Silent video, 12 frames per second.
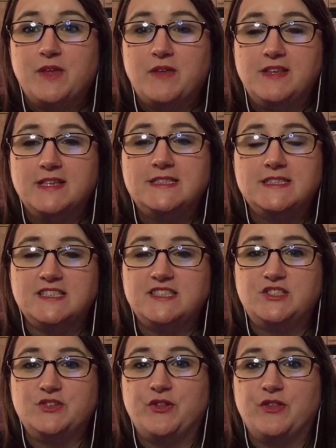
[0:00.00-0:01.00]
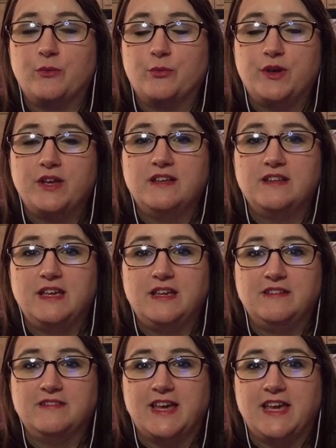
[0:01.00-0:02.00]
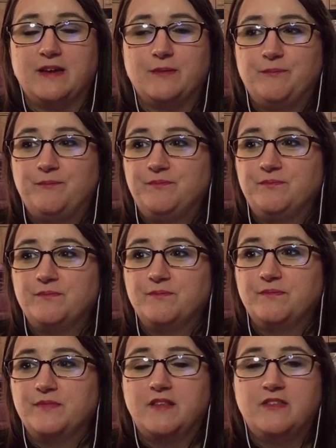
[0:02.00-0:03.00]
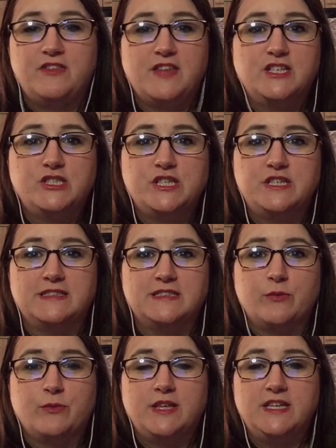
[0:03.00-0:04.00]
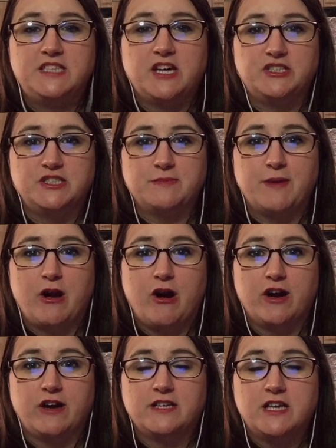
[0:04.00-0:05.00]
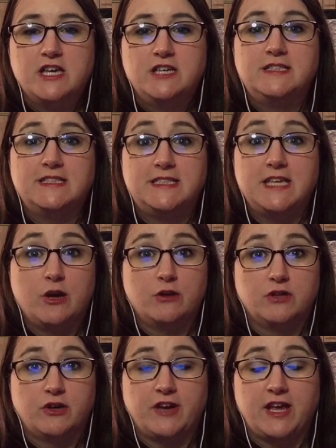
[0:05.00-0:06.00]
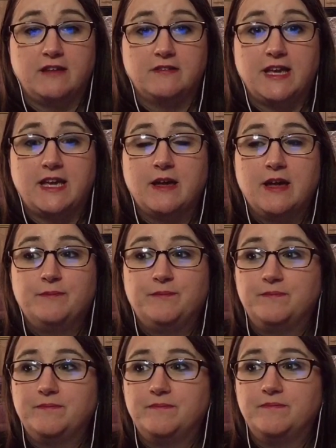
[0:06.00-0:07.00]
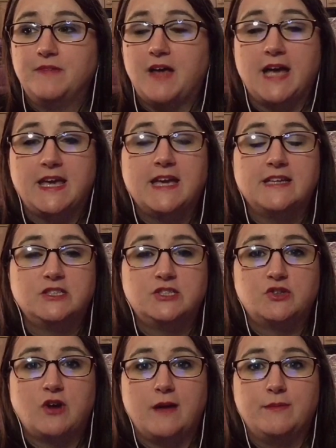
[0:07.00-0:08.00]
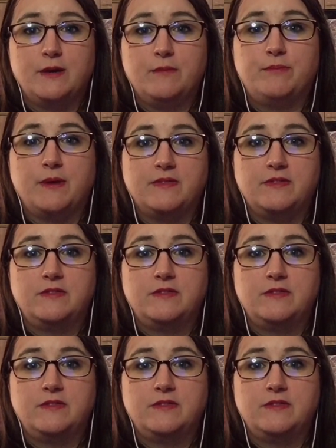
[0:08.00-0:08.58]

this is a student that really, the things she does, it really touches my heart to see her learning. I can't describe it, but